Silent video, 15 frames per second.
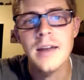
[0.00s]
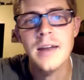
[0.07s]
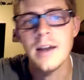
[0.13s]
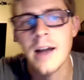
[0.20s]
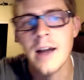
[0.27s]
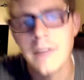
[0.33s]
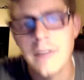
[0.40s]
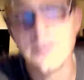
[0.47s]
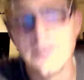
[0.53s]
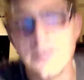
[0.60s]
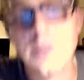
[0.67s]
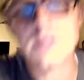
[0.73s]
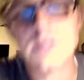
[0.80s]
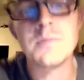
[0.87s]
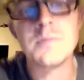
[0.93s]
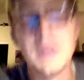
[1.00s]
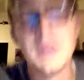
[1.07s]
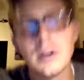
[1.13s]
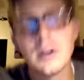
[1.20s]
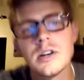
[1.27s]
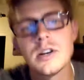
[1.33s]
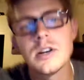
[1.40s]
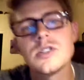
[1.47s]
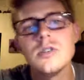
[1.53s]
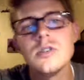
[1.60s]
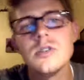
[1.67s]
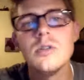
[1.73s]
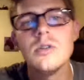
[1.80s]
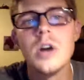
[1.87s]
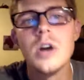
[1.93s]
I feel is the bigger issue
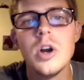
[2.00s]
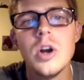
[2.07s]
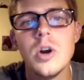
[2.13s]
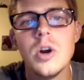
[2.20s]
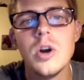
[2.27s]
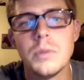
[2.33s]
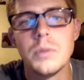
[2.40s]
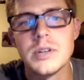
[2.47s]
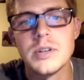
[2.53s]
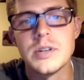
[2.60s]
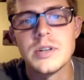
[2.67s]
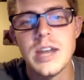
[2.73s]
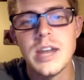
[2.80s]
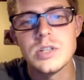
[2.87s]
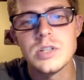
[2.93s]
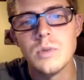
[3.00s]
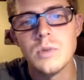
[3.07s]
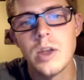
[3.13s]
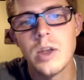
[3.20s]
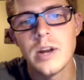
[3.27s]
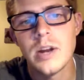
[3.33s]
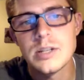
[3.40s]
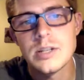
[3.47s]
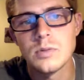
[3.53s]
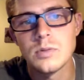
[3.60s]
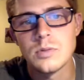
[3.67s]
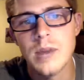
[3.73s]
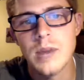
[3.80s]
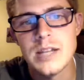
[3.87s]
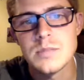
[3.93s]
pertaining to whether or not to
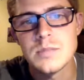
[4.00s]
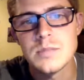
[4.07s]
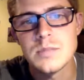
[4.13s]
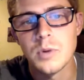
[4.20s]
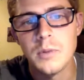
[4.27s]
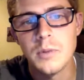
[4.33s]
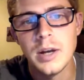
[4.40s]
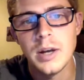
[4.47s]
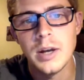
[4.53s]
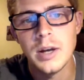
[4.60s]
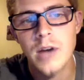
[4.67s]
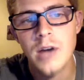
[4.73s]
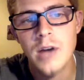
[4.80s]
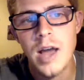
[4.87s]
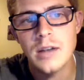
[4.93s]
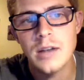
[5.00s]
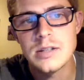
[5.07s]
raise more money or not